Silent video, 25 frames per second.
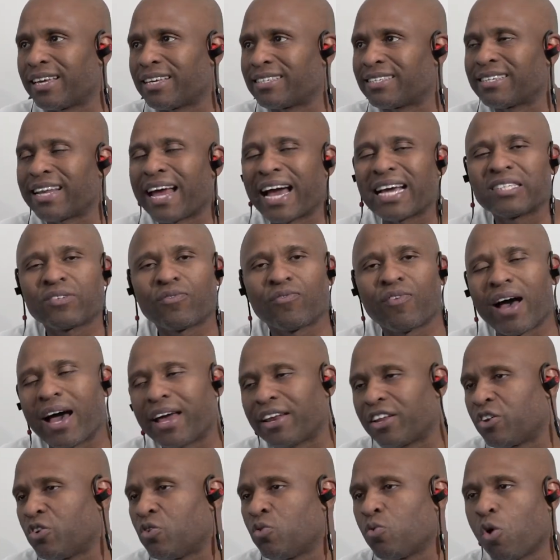It's nice
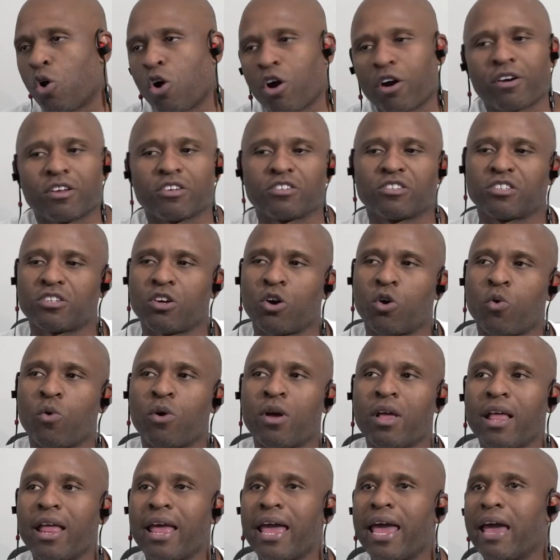finding new artists.
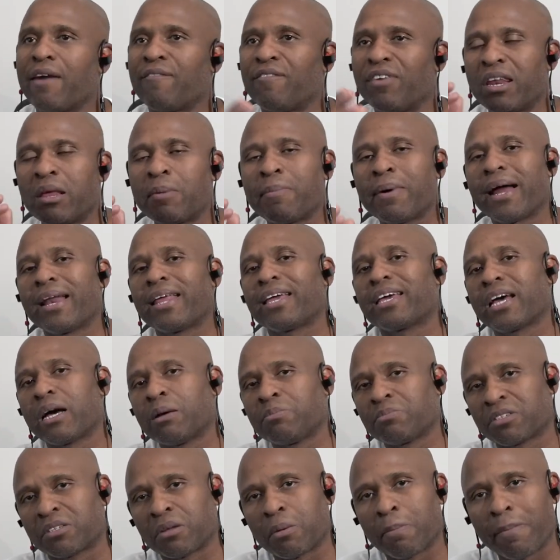So if anybody
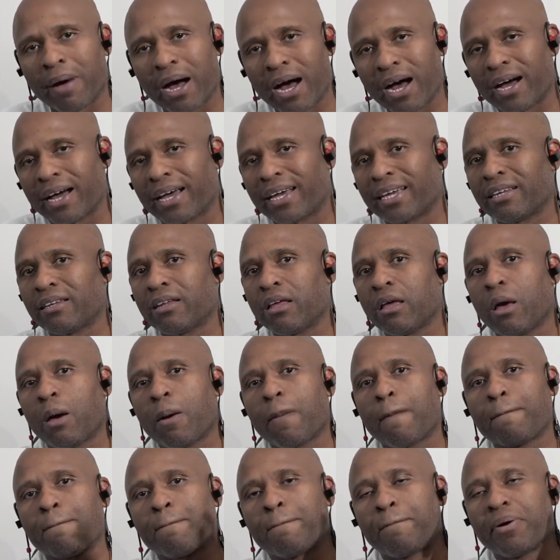comes to mind,
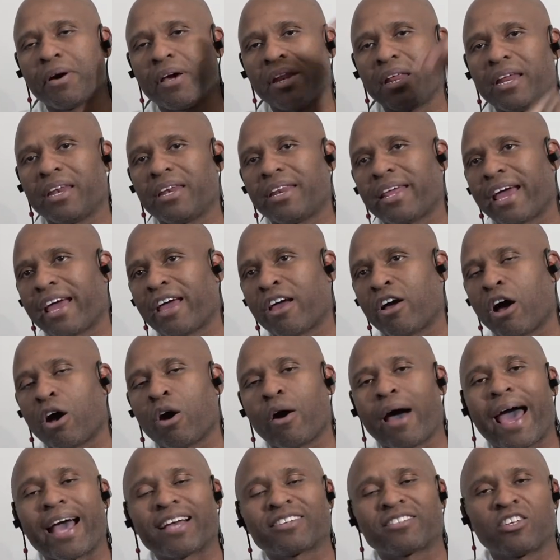put it down.
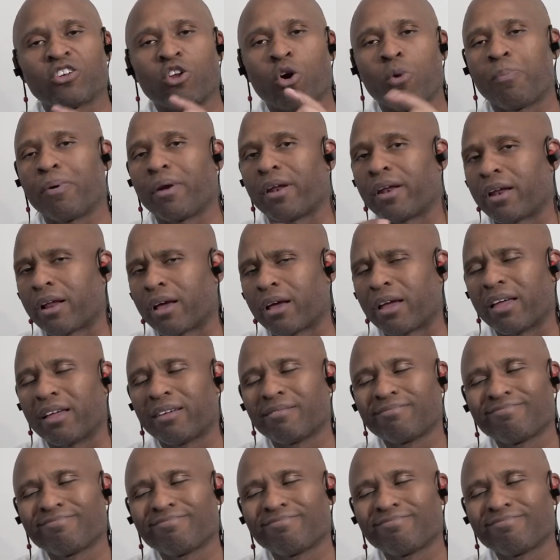Oh, actually, don't put it in the.